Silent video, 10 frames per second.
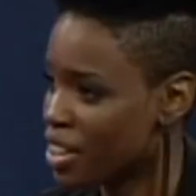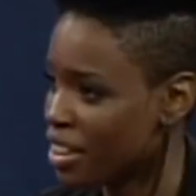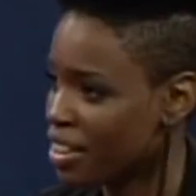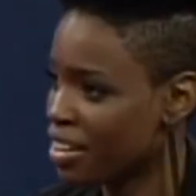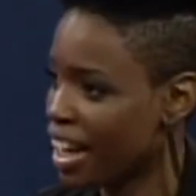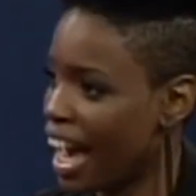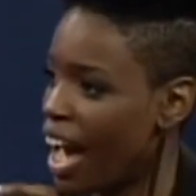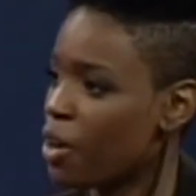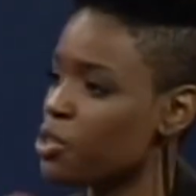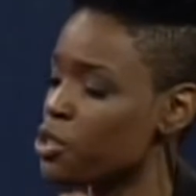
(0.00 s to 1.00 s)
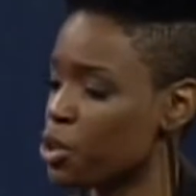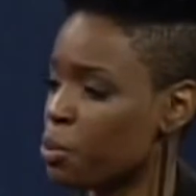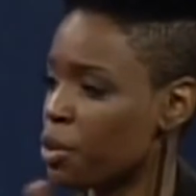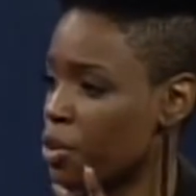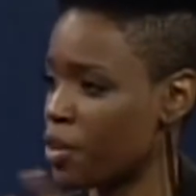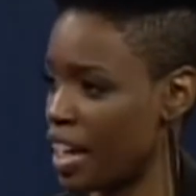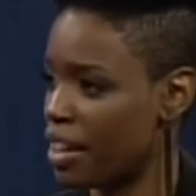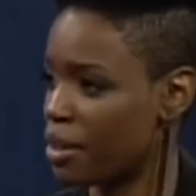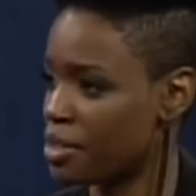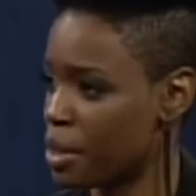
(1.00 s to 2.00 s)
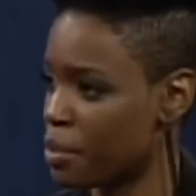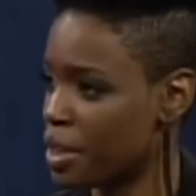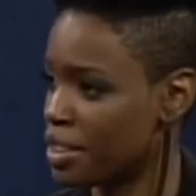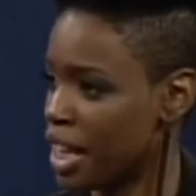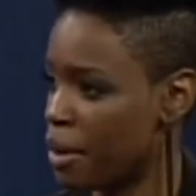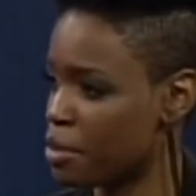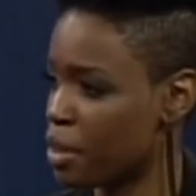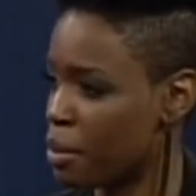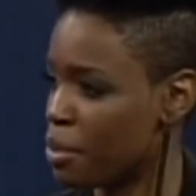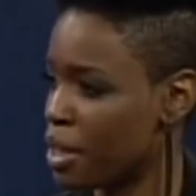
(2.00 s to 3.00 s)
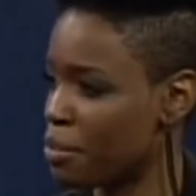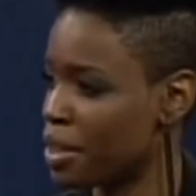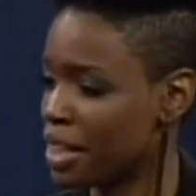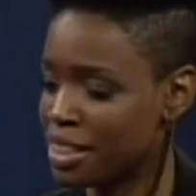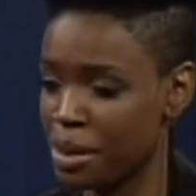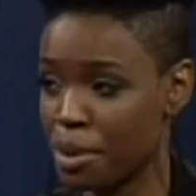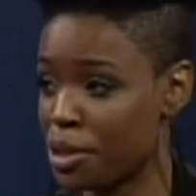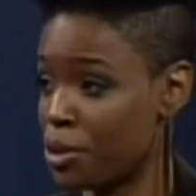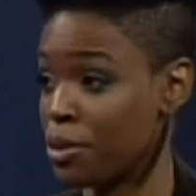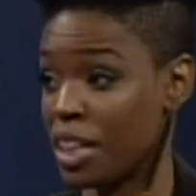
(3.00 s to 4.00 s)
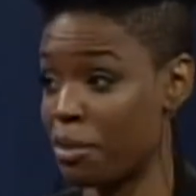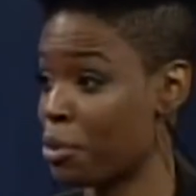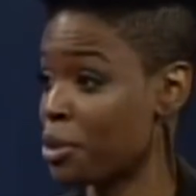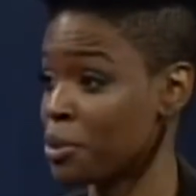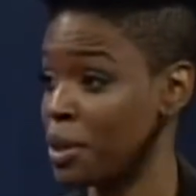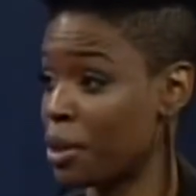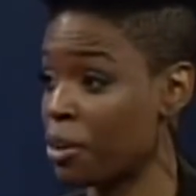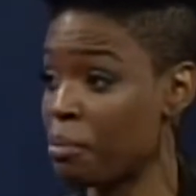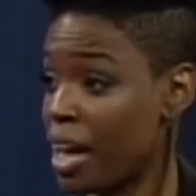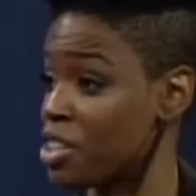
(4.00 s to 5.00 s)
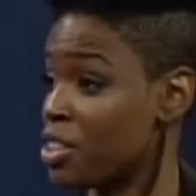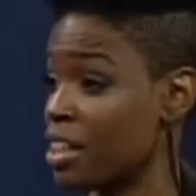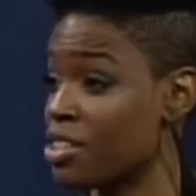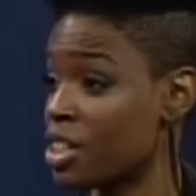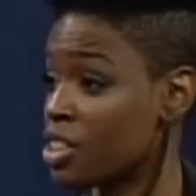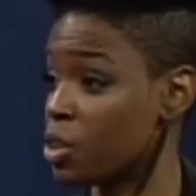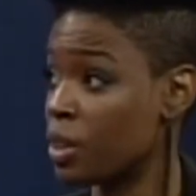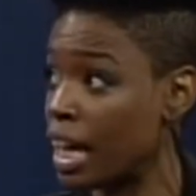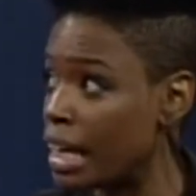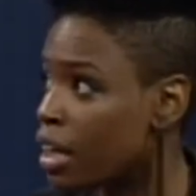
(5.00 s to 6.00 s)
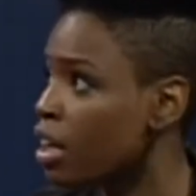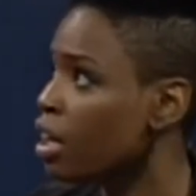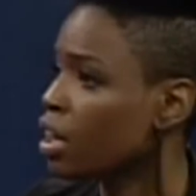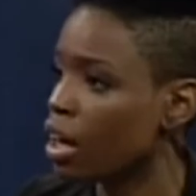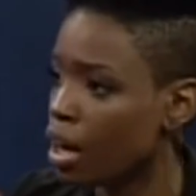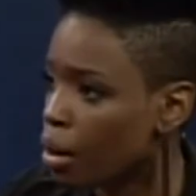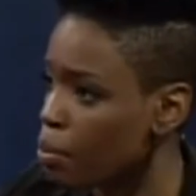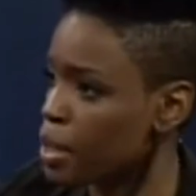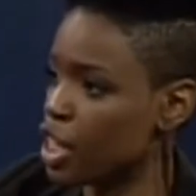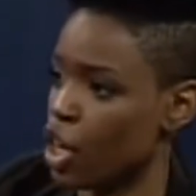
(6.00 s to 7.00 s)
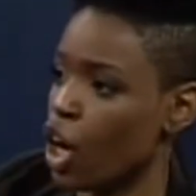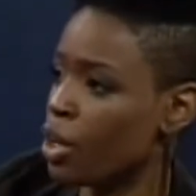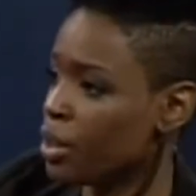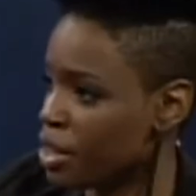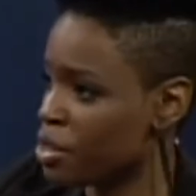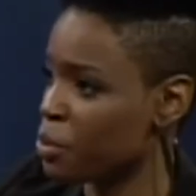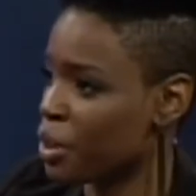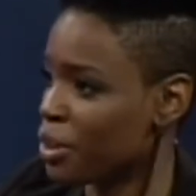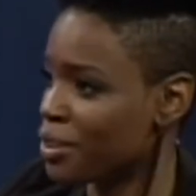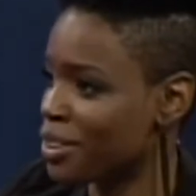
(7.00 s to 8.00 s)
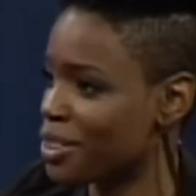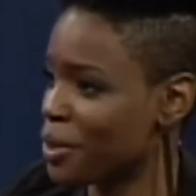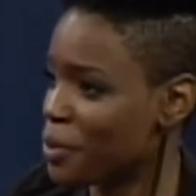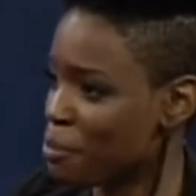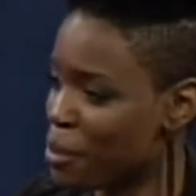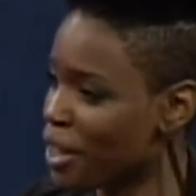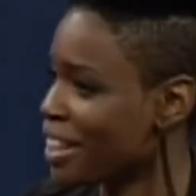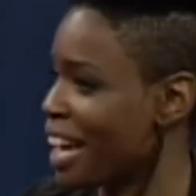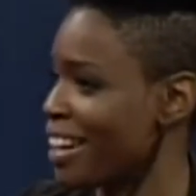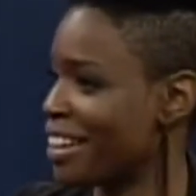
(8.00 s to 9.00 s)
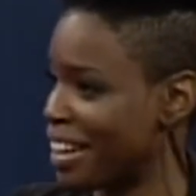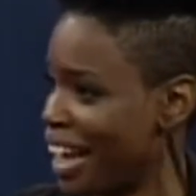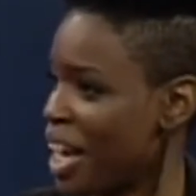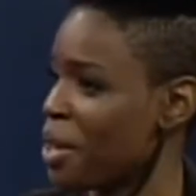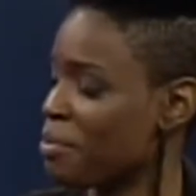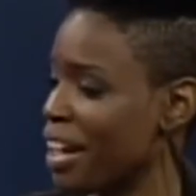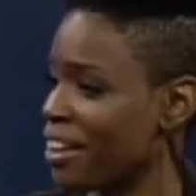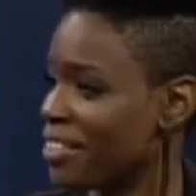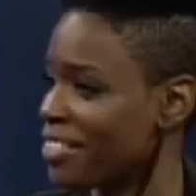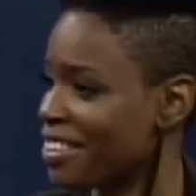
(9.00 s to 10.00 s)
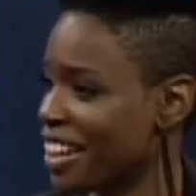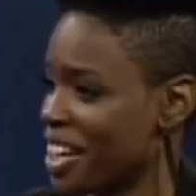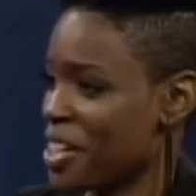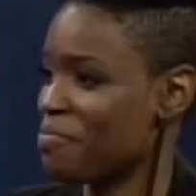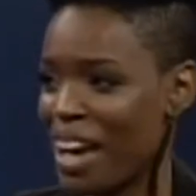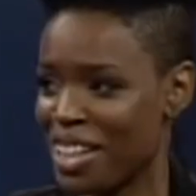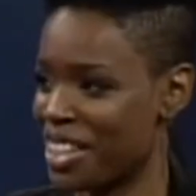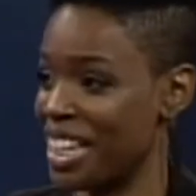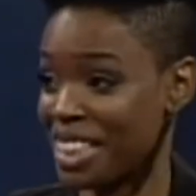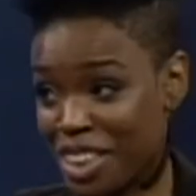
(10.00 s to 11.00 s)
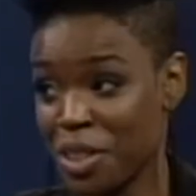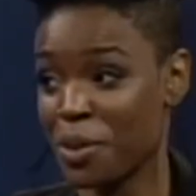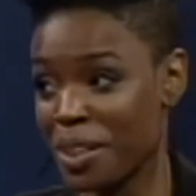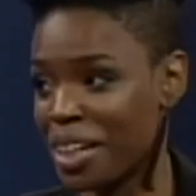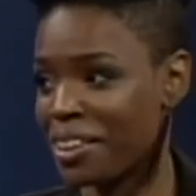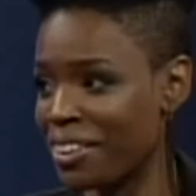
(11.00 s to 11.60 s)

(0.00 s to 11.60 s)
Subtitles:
imagine how super creative some of these games might be, because some of the students I've worked with, their imaginations are like beyond this world. So putting that in a game now, I could imagine it's totally killer.